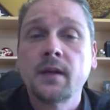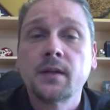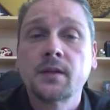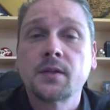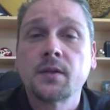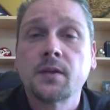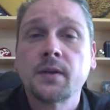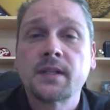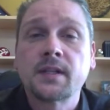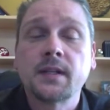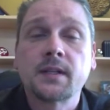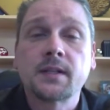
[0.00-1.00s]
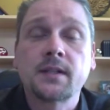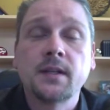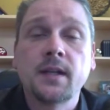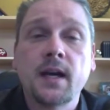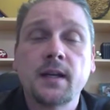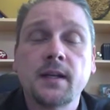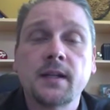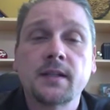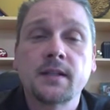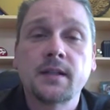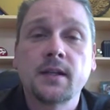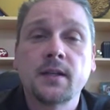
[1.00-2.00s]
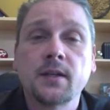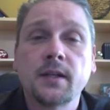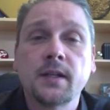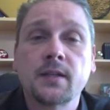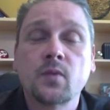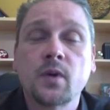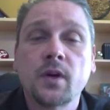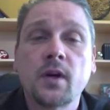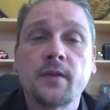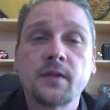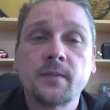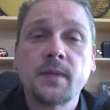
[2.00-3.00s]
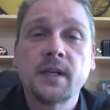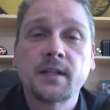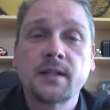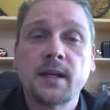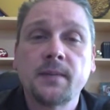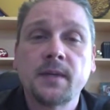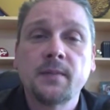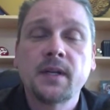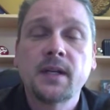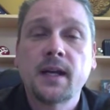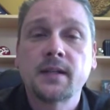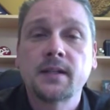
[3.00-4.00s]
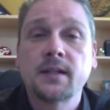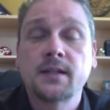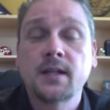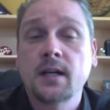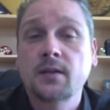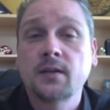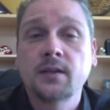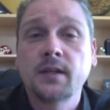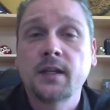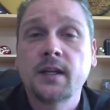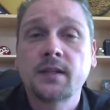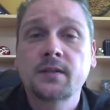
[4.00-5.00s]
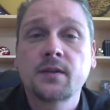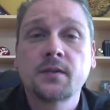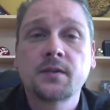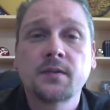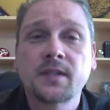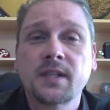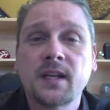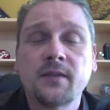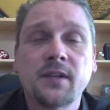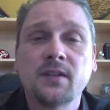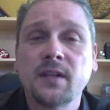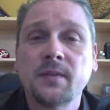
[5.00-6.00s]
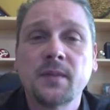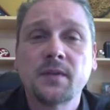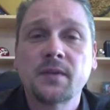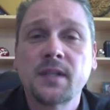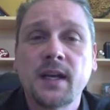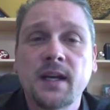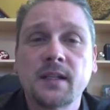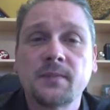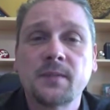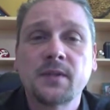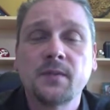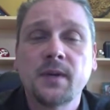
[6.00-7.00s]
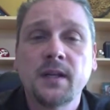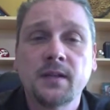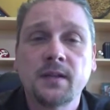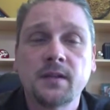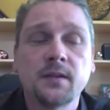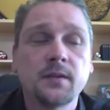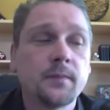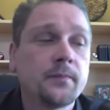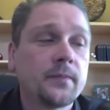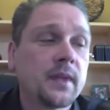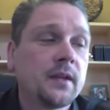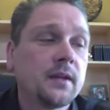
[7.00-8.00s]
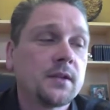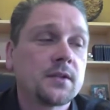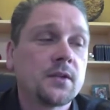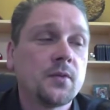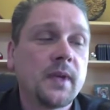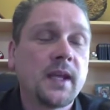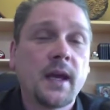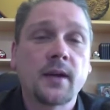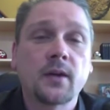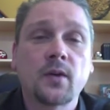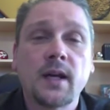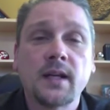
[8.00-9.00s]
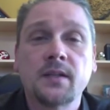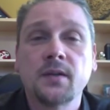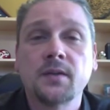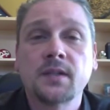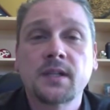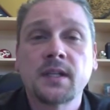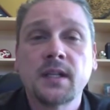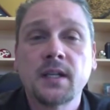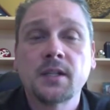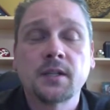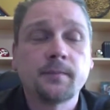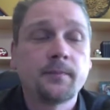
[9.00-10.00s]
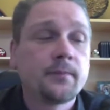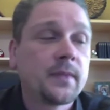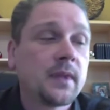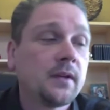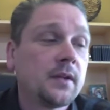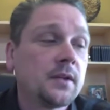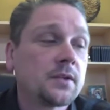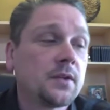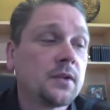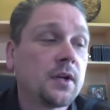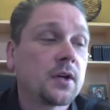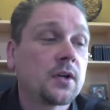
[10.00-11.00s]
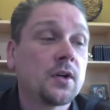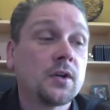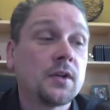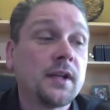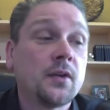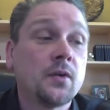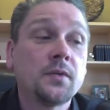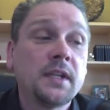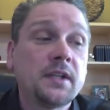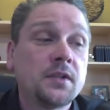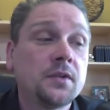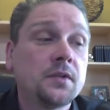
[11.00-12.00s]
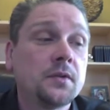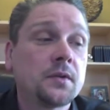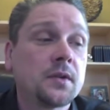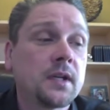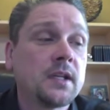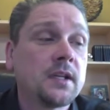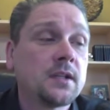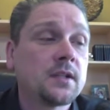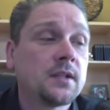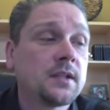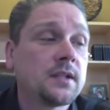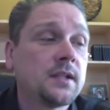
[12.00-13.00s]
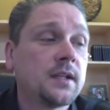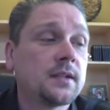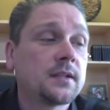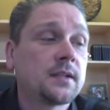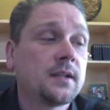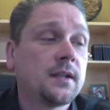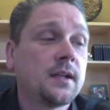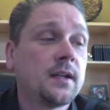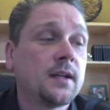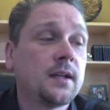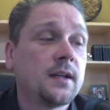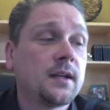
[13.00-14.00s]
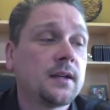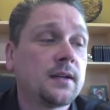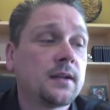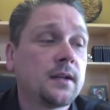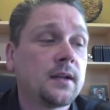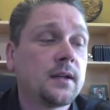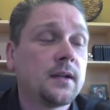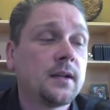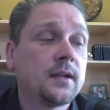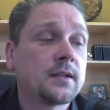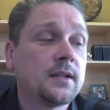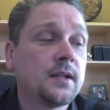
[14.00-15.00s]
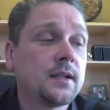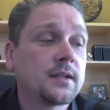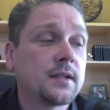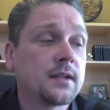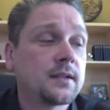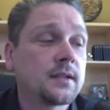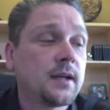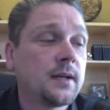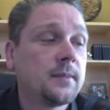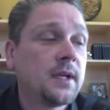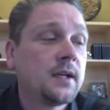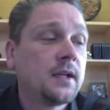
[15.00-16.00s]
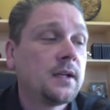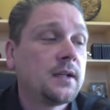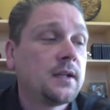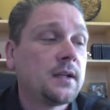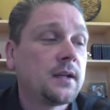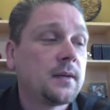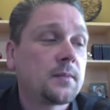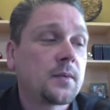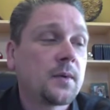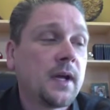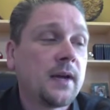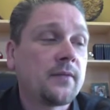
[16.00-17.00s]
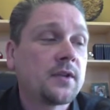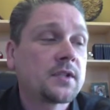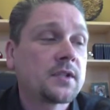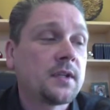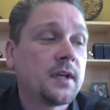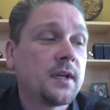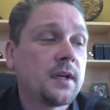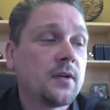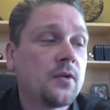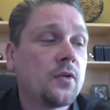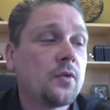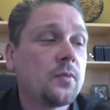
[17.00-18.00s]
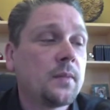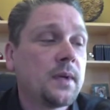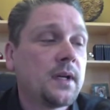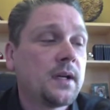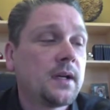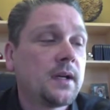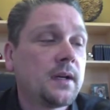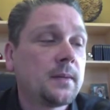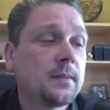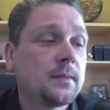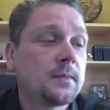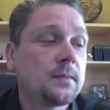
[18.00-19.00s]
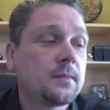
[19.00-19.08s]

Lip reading: So it's not necessarily, it's where an offer has been accepted, but it's not currently in escrow, so it's kind a limbo status between the two. So we categorize those as contingent. So there are currently only 2 contingent listings in Encinitas at this time. The average home